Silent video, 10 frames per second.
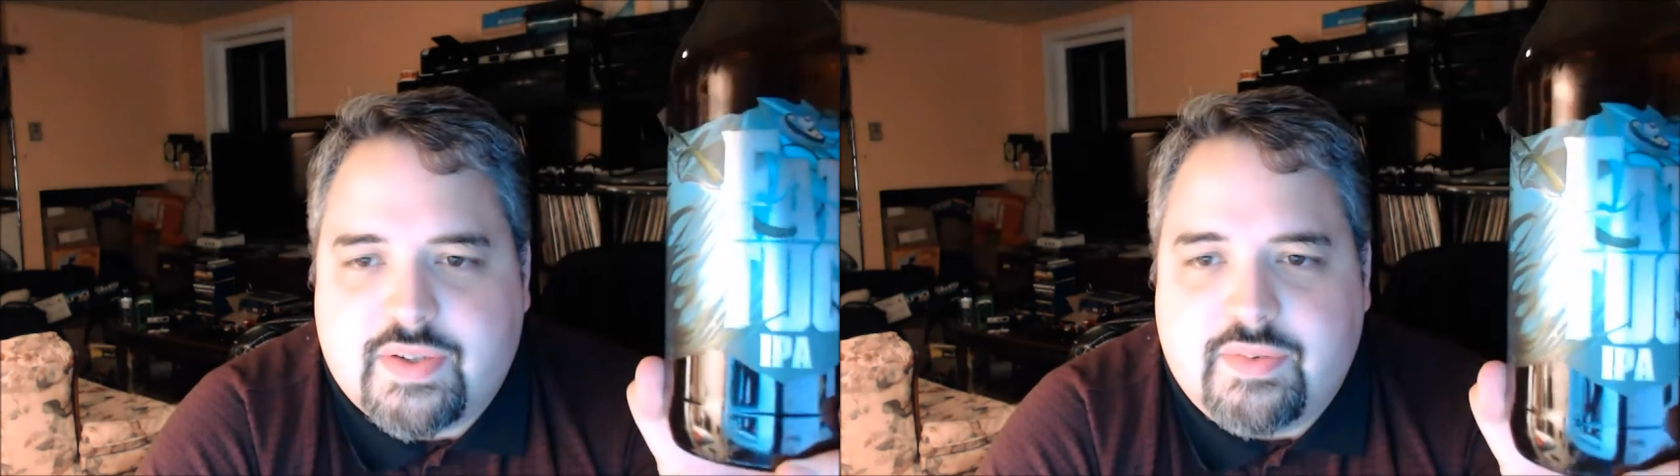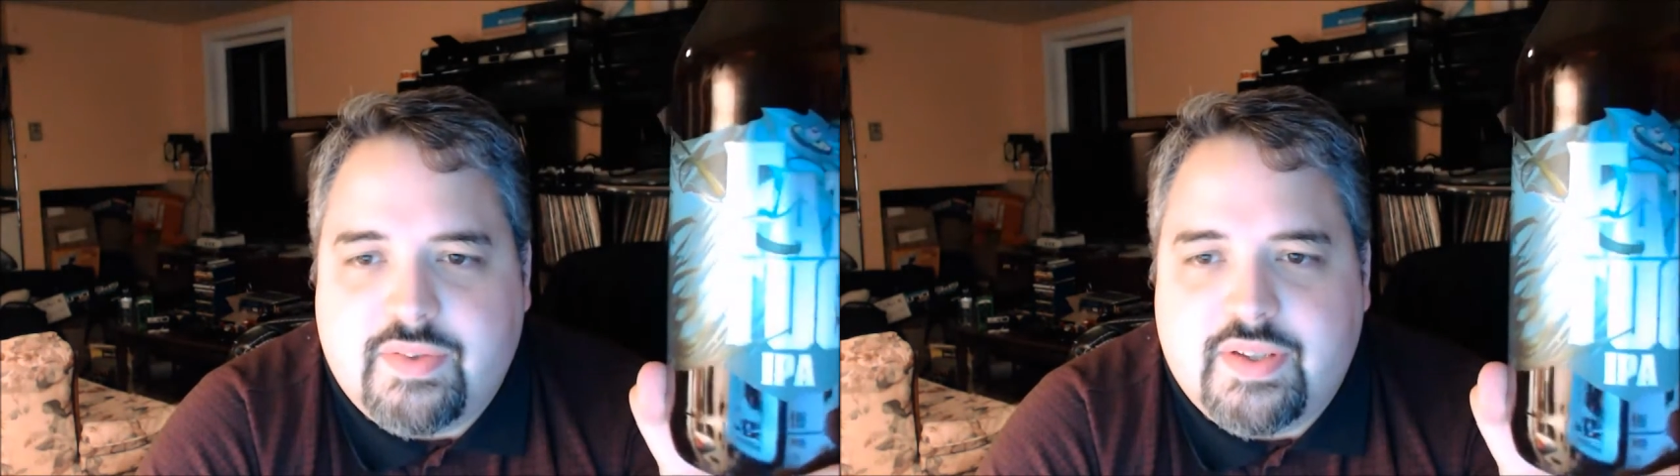
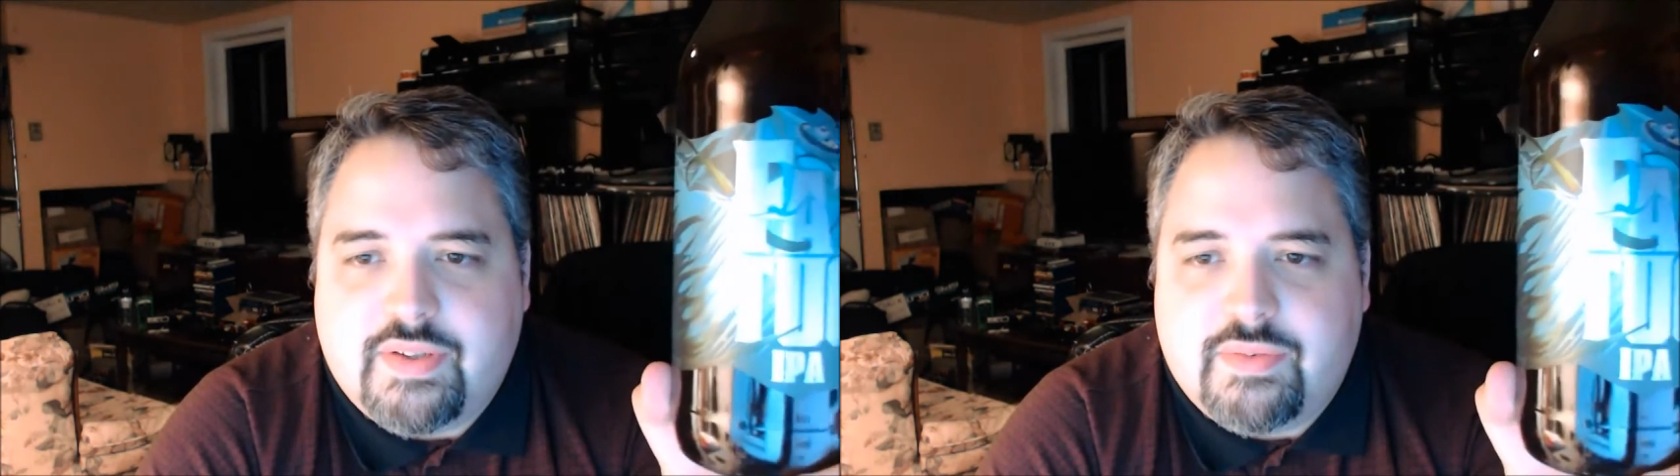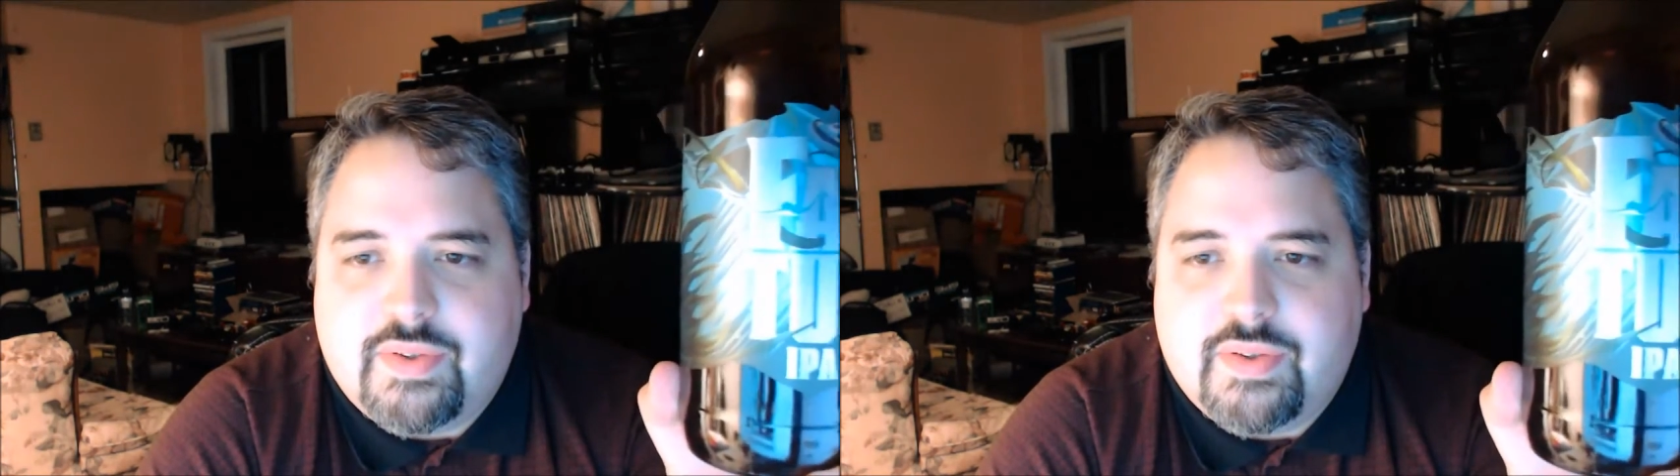so I
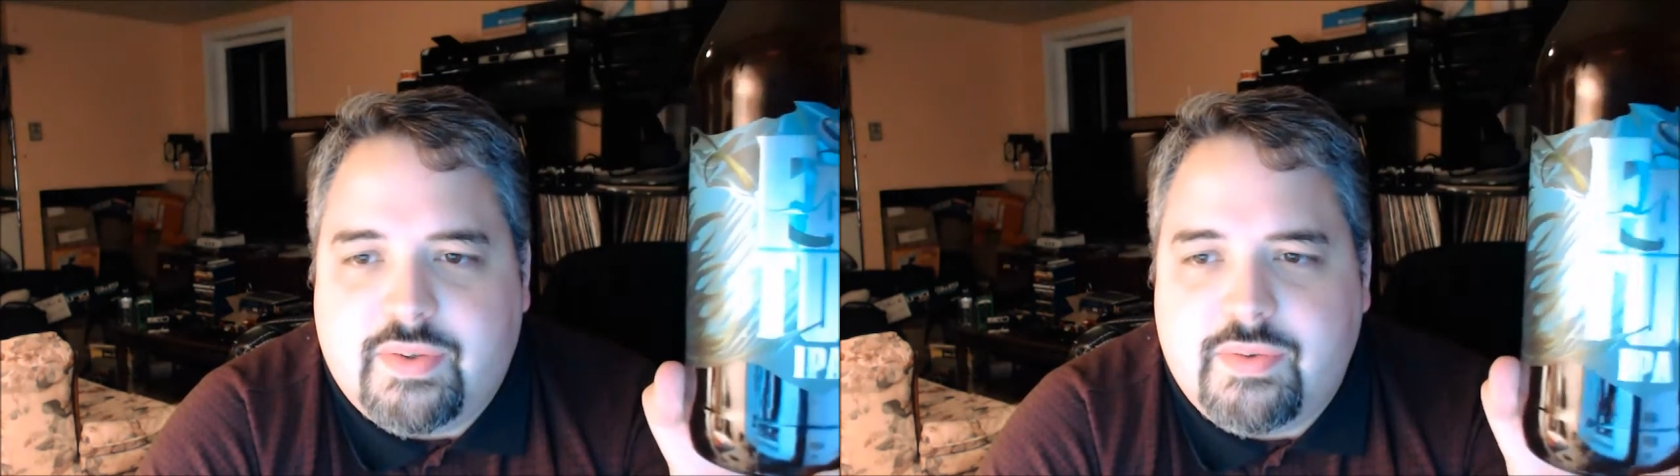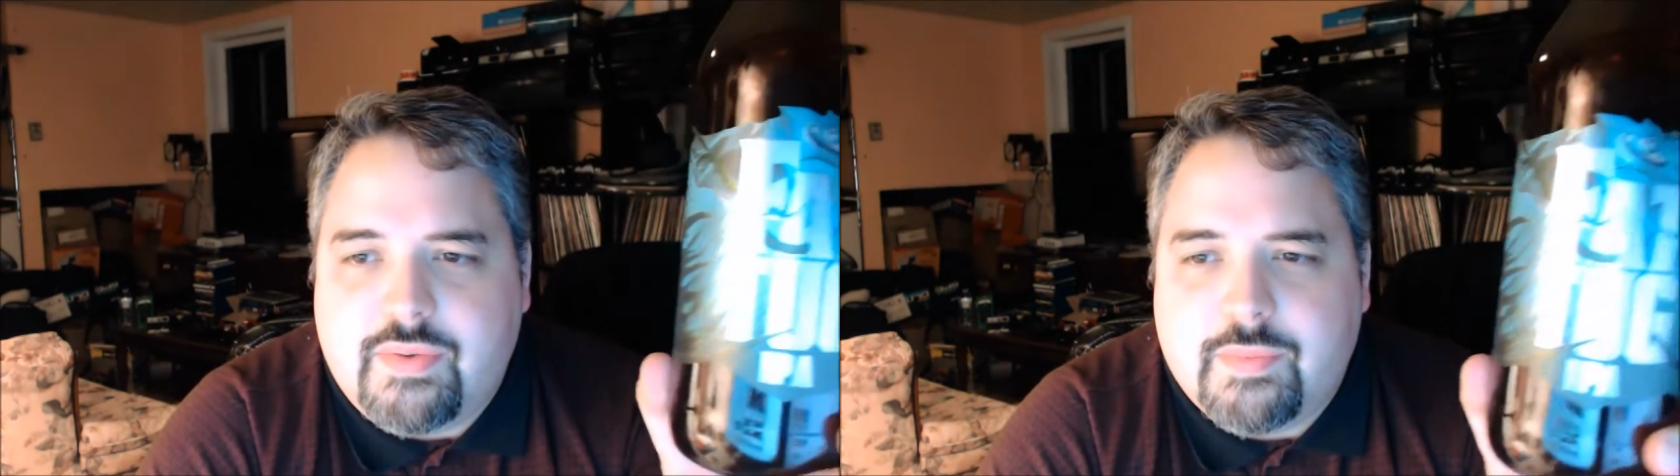really don't
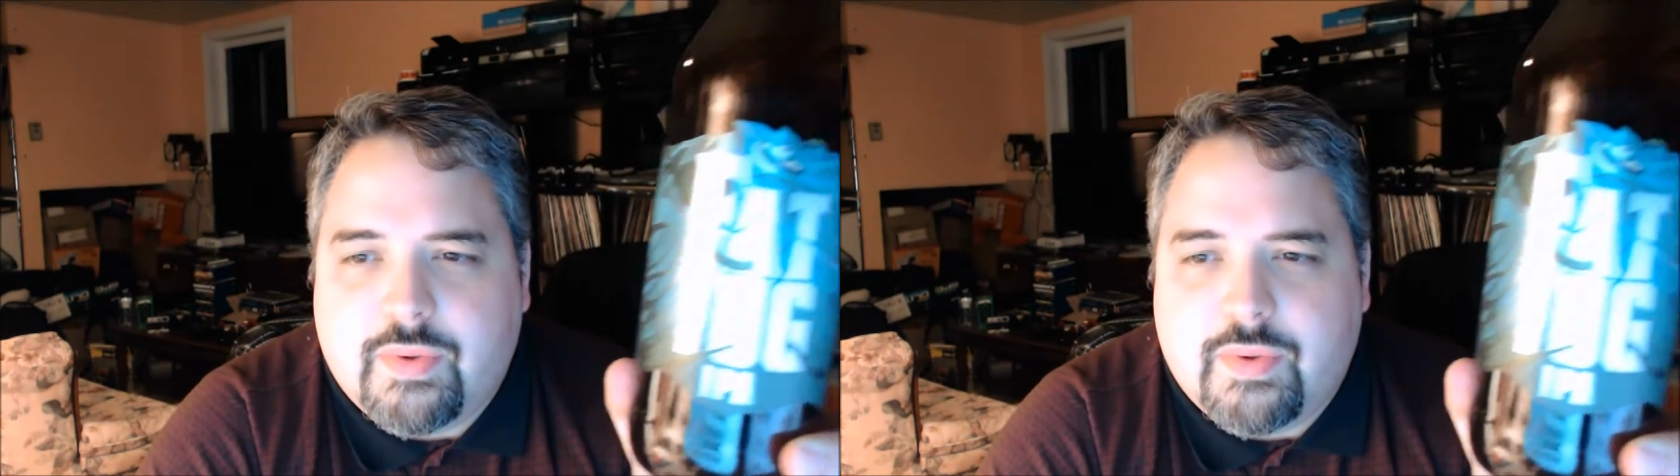know.